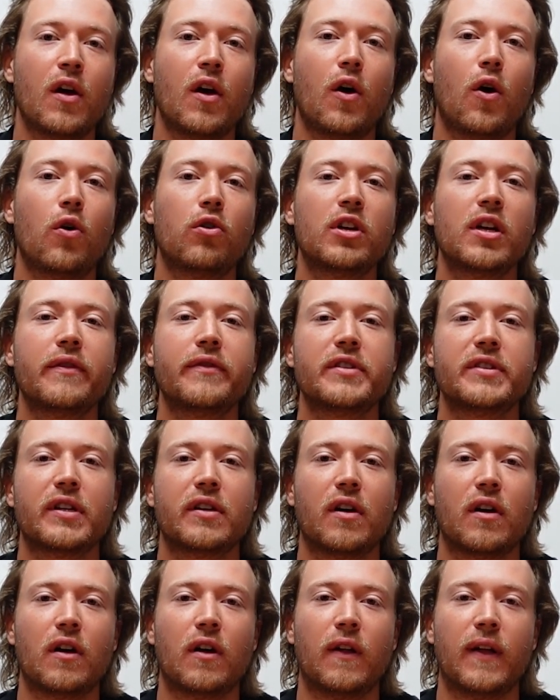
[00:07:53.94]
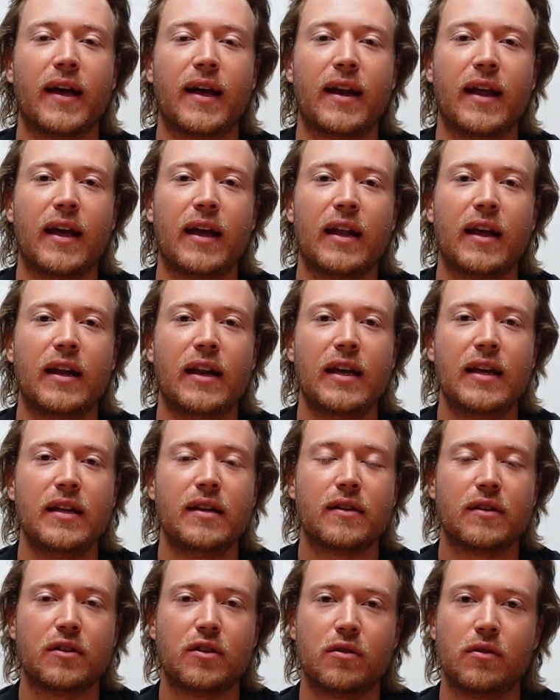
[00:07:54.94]
or give us a call at
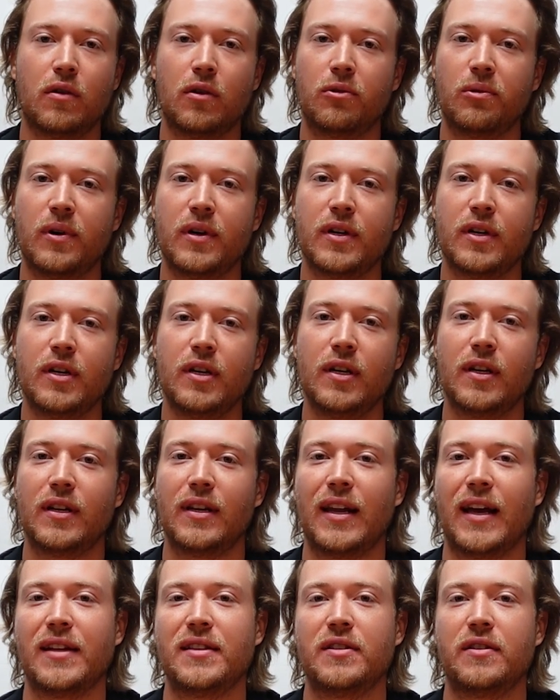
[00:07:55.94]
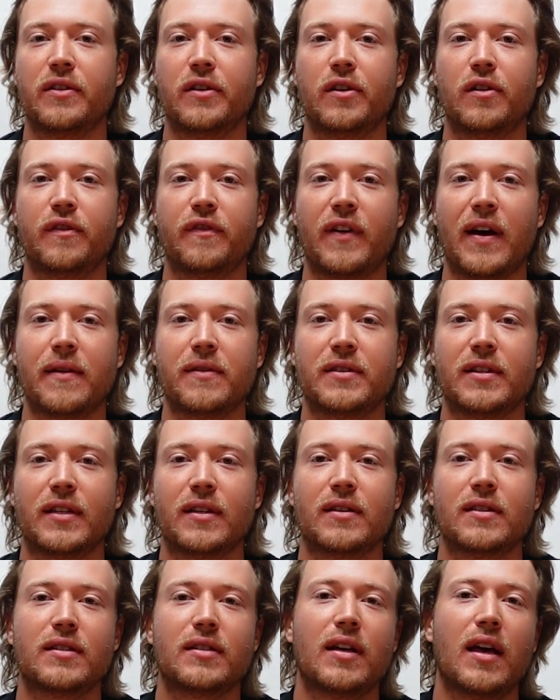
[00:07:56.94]

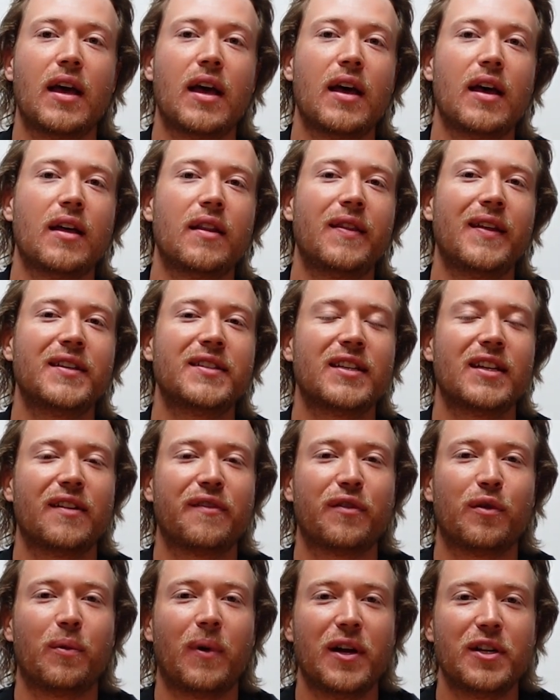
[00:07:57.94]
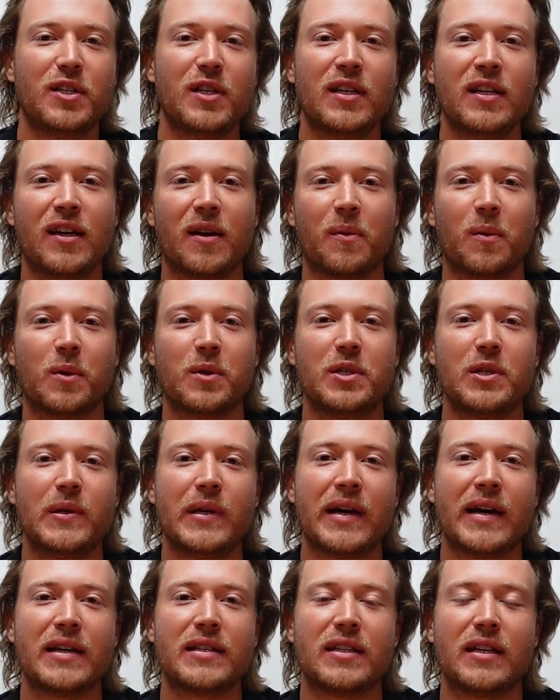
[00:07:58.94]
888-201-9056. Thanks again for watching, and we'll see you
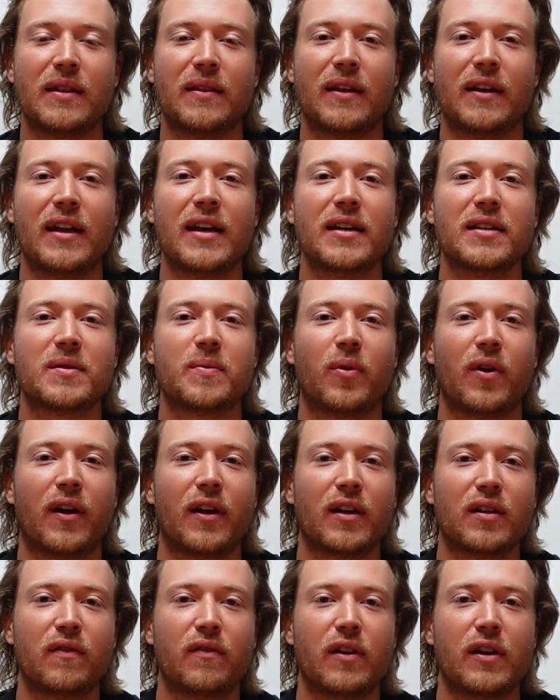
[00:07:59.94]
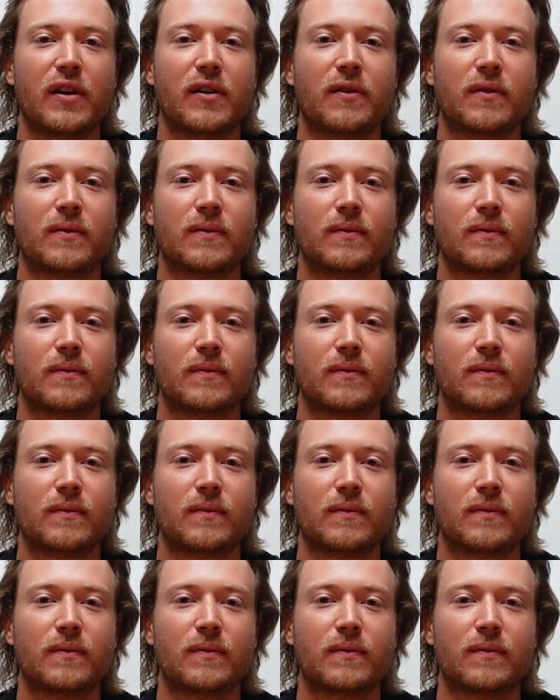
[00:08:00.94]
guys in the next product video.